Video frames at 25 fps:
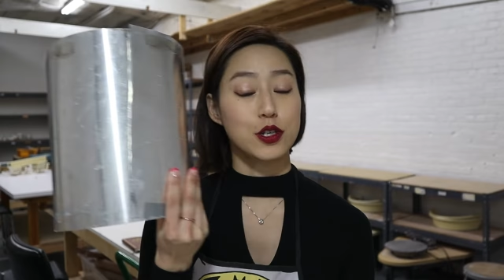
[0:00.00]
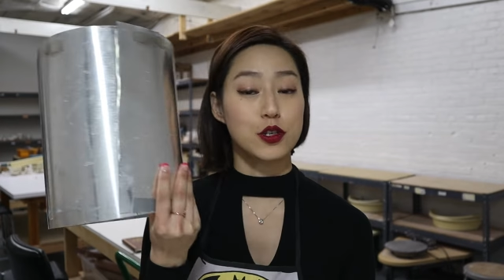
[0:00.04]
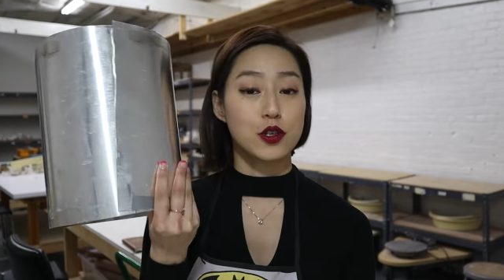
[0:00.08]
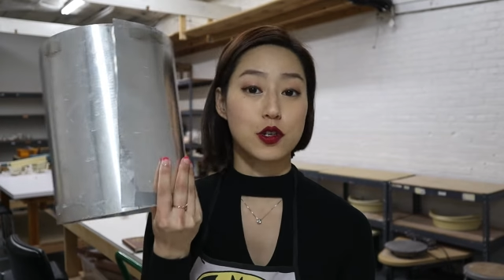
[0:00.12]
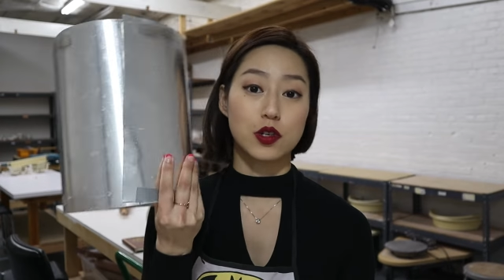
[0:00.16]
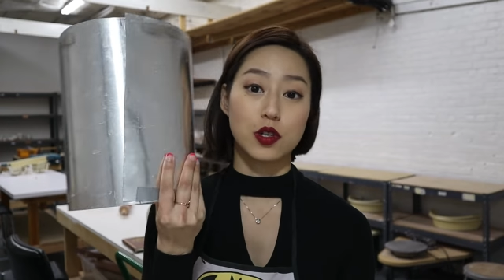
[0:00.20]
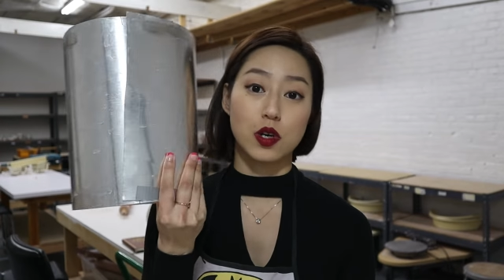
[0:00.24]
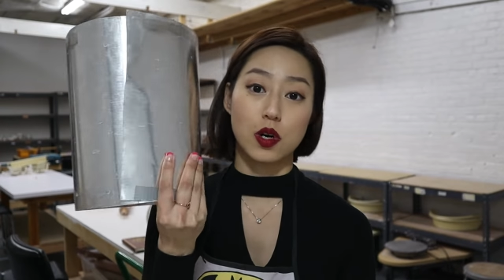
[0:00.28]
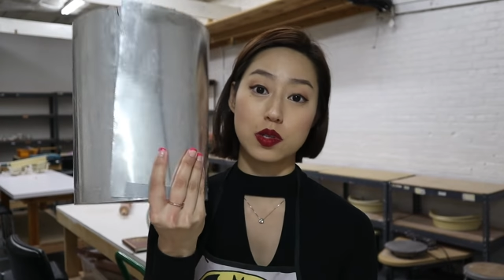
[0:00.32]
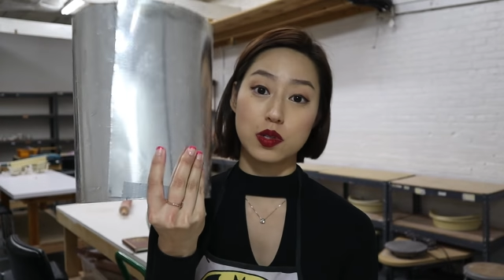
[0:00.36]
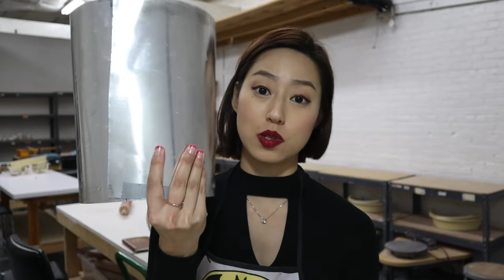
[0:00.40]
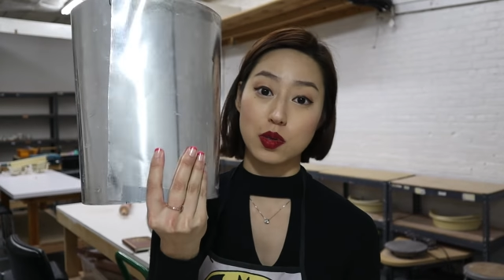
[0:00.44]
You can
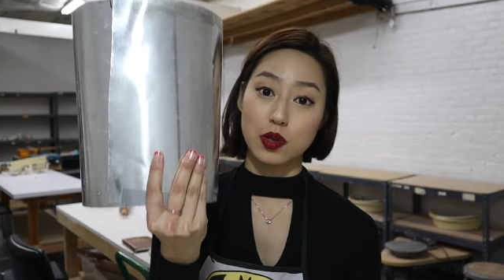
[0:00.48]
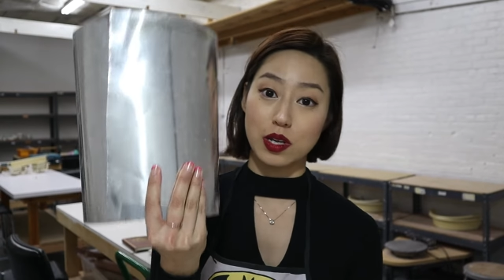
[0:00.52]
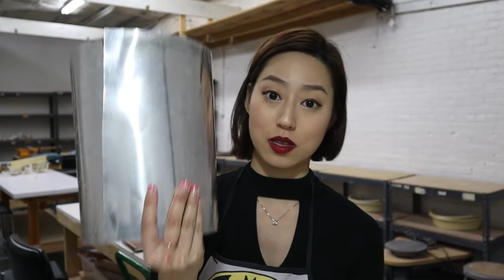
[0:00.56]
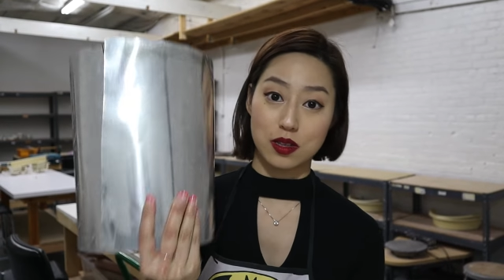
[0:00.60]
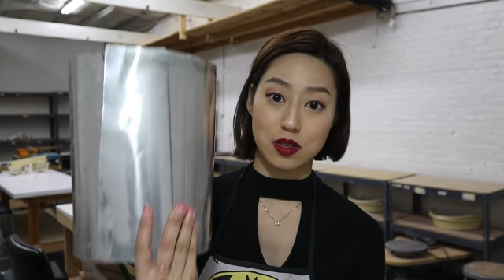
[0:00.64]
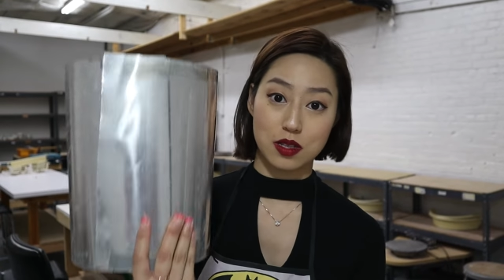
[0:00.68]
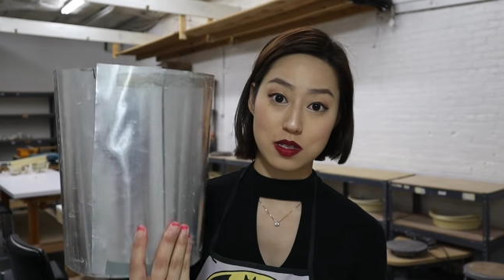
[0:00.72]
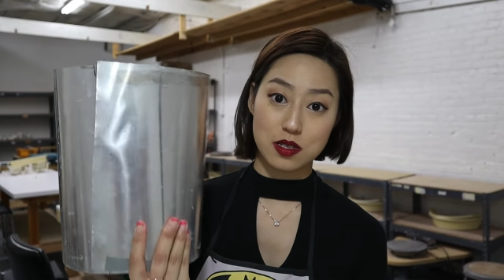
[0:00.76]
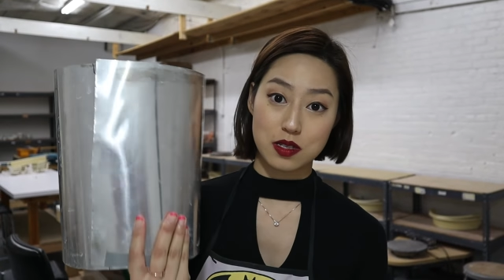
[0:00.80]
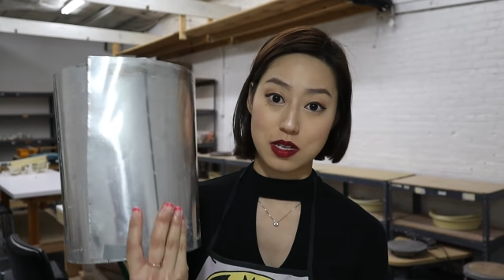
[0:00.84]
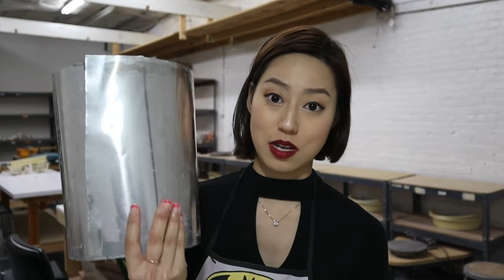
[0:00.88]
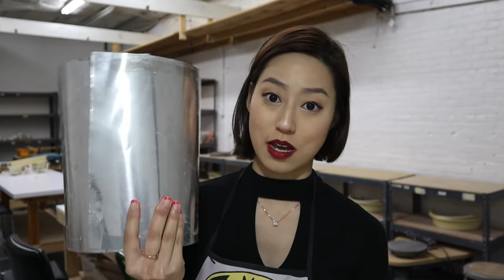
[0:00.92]
also get
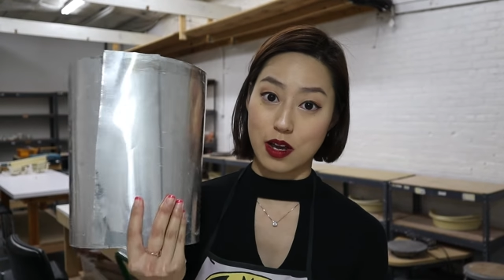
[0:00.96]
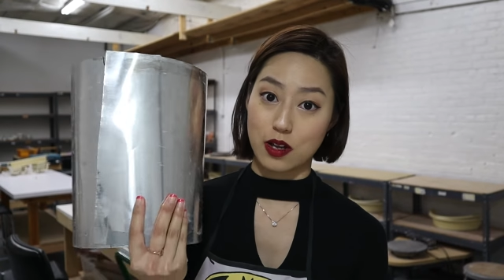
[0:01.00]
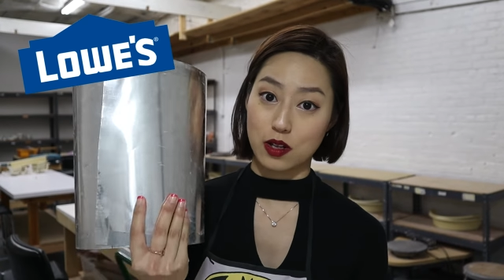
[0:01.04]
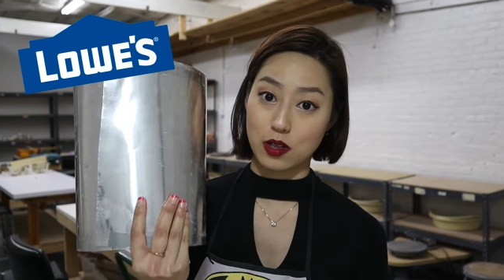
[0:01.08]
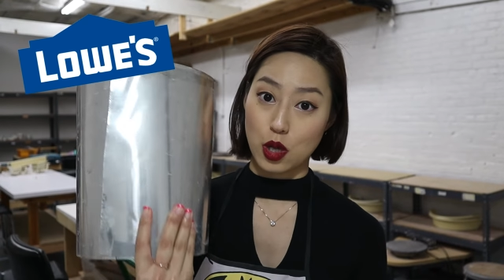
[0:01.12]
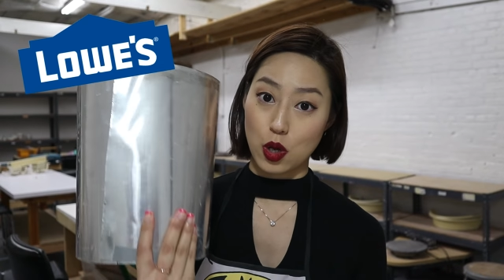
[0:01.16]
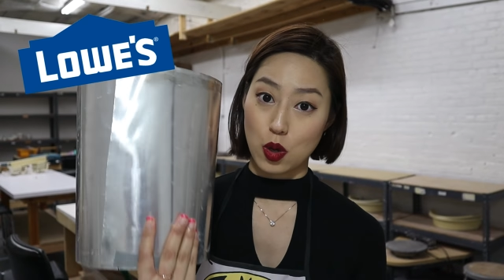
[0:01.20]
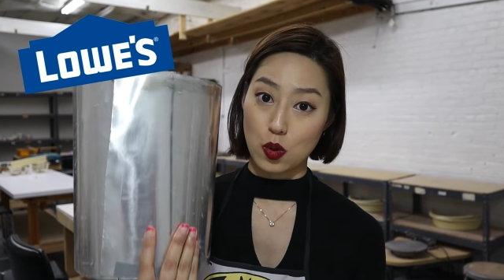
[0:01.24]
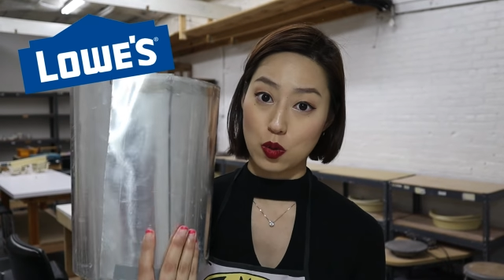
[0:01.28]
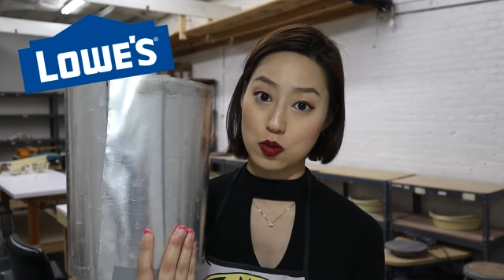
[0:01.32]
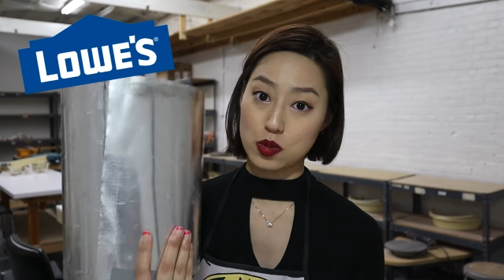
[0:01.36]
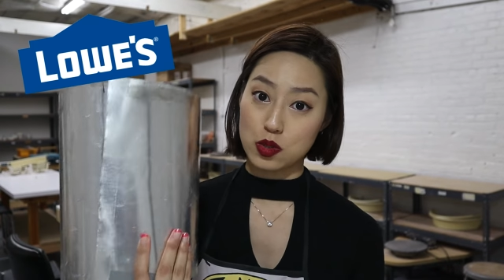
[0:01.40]
this at
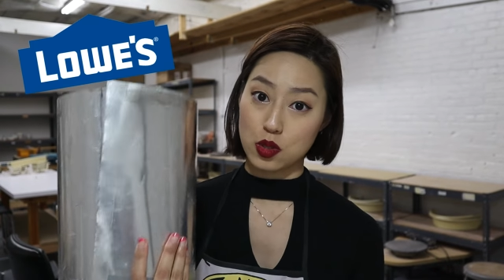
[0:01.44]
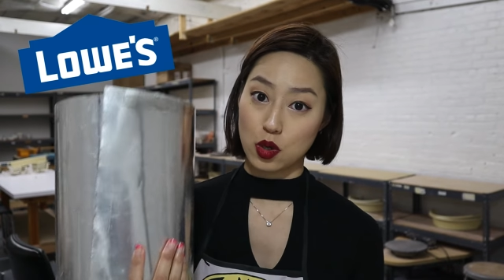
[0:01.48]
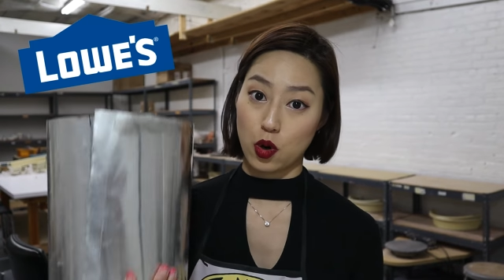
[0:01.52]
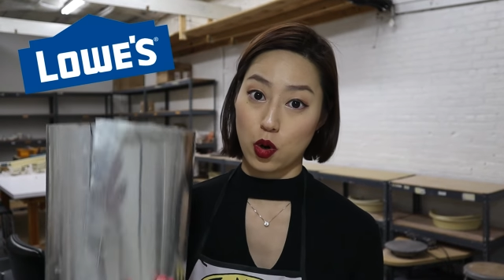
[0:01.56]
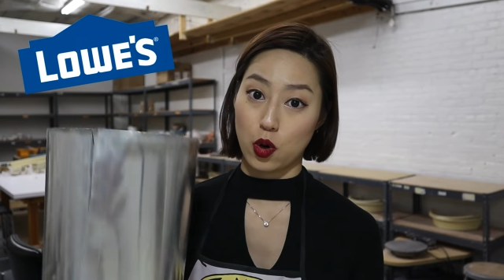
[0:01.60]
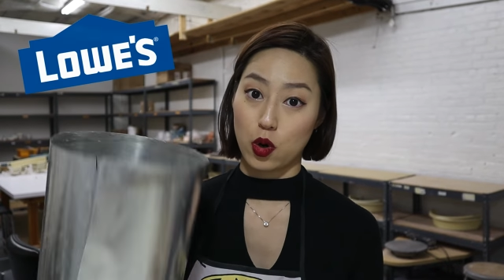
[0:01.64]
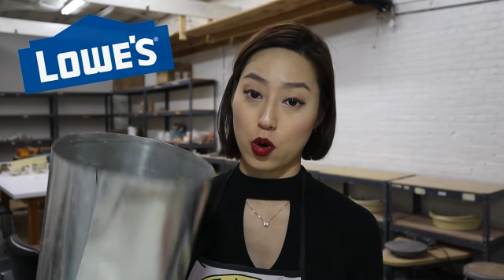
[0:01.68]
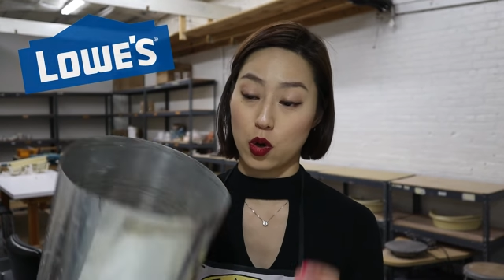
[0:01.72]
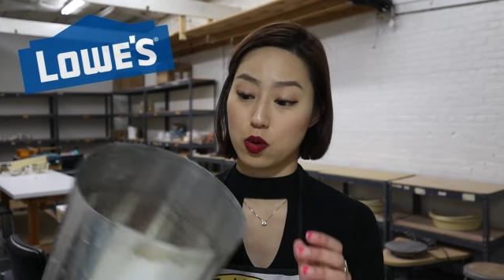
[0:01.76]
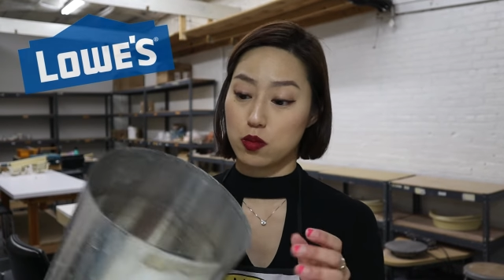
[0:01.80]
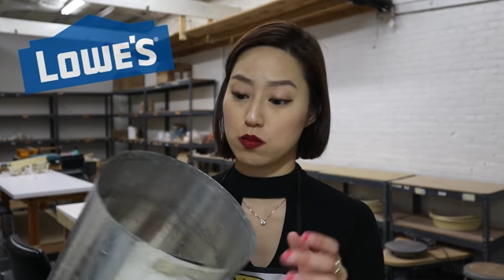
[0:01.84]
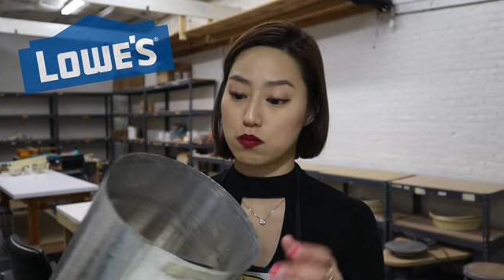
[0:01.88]
Lowe's
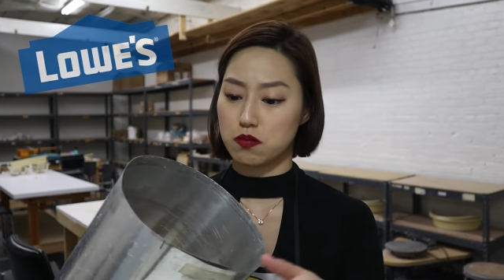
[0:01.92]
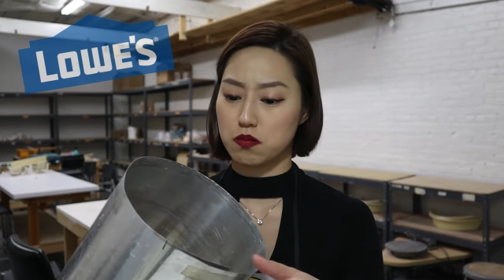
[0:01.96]
or